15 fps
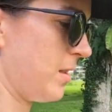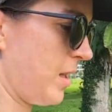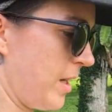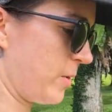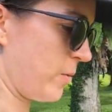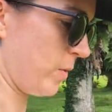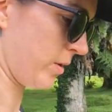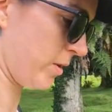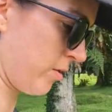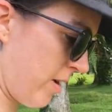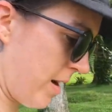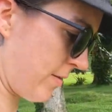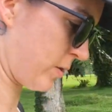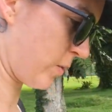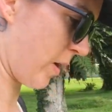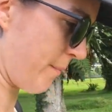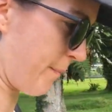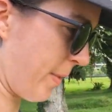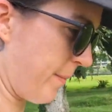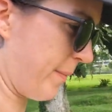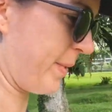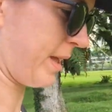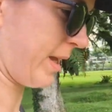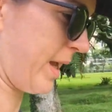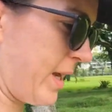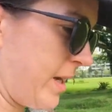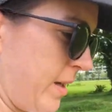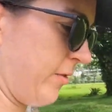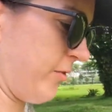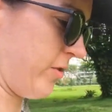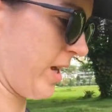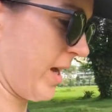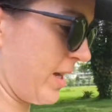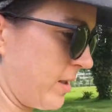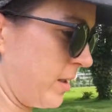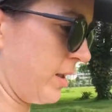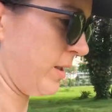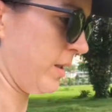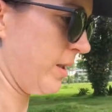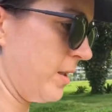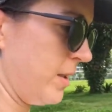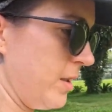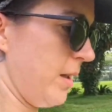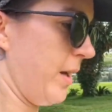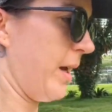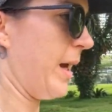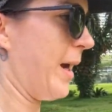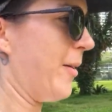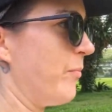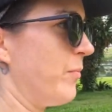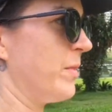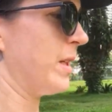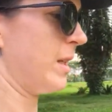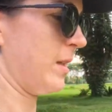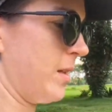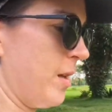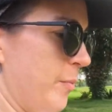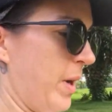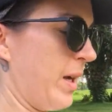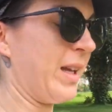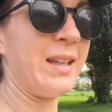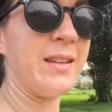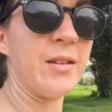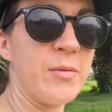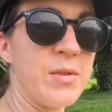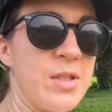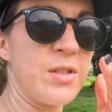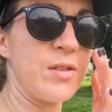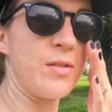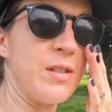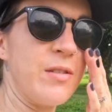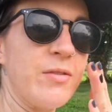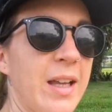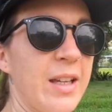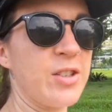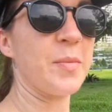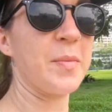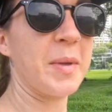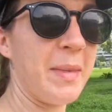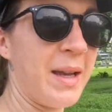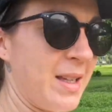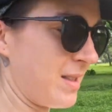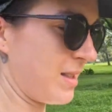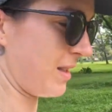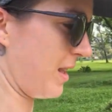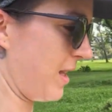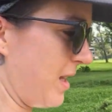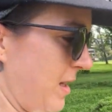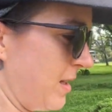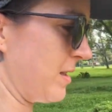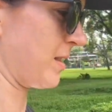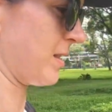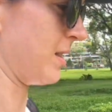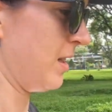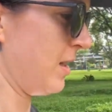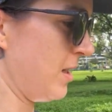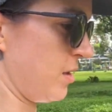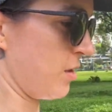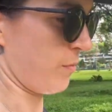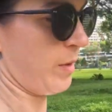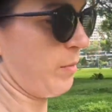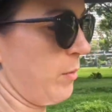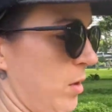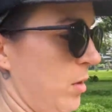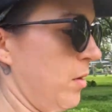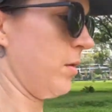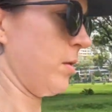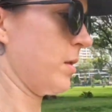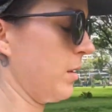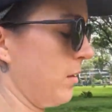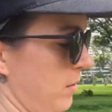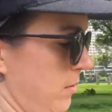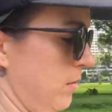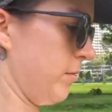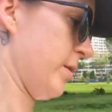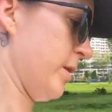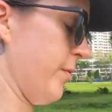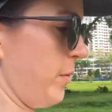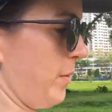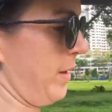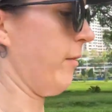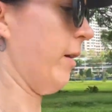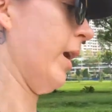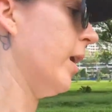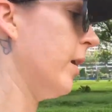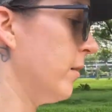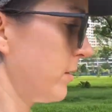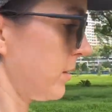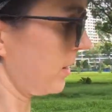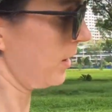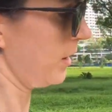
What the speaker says: nice walk. The ground is quite bumpy again. If you had a buggy that was suited for like shopping malls and things, shopping malls, chop away around,